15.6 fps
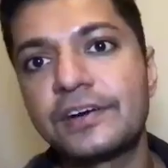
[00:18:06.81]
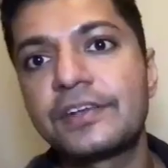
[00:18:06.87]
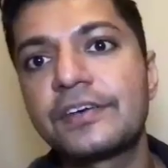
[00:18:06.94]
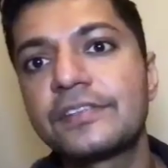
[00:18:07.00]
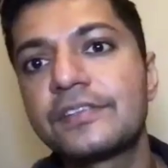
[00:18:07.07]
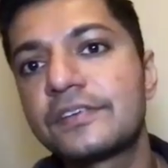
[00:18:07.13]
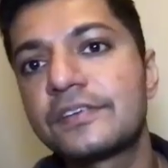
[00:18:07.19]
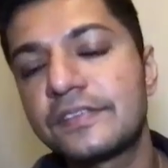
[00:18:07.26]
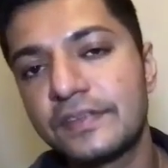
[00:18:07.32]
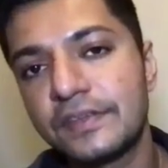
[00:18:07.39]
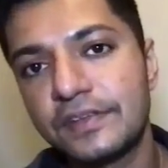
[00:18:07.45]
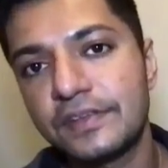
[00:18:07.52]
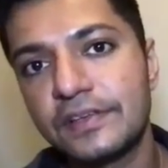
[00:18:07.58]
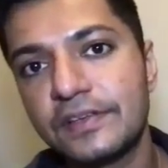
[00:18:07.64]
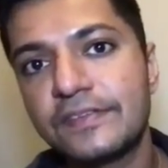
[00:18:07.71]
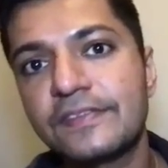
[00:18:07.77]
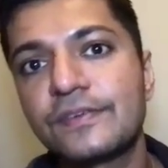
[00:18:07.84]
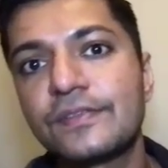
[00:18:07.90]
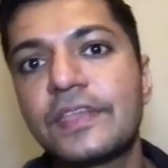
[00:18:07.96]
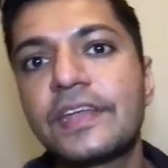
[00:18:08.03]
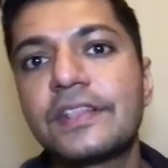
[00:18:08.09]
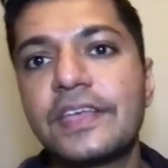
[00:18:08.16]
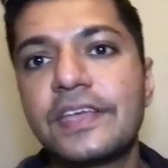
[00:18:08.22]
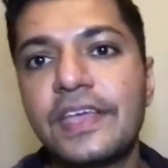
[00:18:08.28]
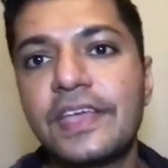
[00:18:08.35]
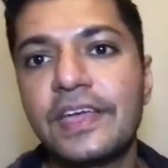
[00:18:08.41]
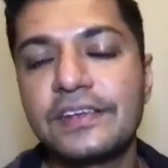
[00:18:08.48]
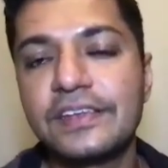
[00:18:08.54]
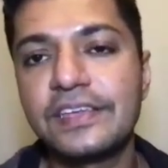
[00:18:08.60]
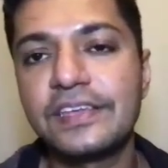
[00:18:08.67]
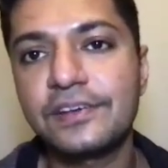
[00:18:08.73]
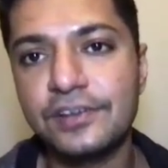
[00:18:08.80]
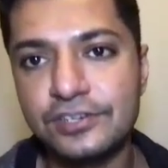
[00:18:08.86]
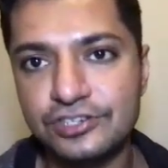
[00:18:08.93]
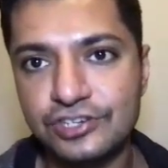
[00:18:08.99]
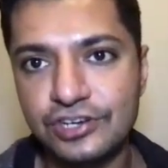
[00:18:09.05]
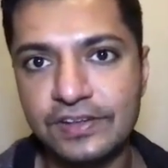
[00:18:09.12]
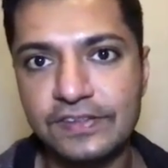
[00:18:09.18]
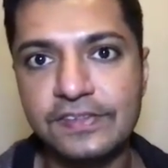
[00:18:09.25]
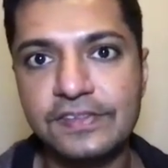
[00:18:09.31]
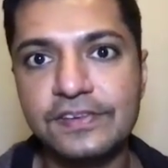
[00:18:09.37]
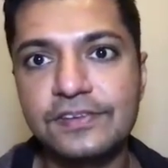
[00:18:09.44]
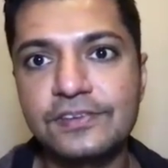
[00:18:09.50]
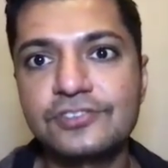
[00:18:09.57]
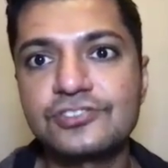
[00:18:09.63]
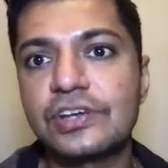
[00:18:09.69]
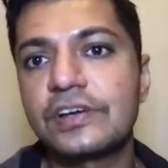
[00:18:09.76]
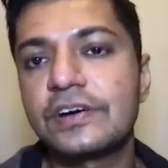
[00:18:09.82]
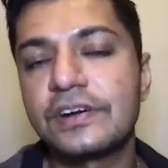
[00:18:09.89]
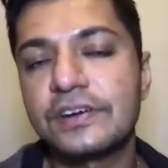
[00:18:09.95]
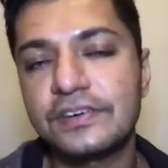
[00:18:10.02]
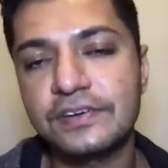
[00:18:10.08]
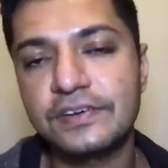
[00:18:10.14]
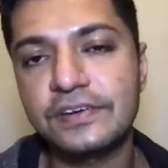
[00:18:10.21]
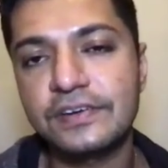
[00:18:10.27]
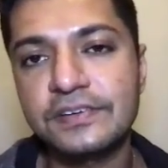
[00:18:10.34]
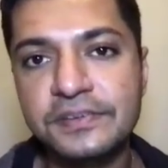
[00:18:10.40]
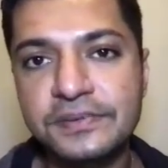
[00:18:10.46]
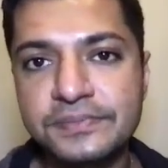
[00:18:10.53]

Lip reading: another city so that they can decongest Jakarta.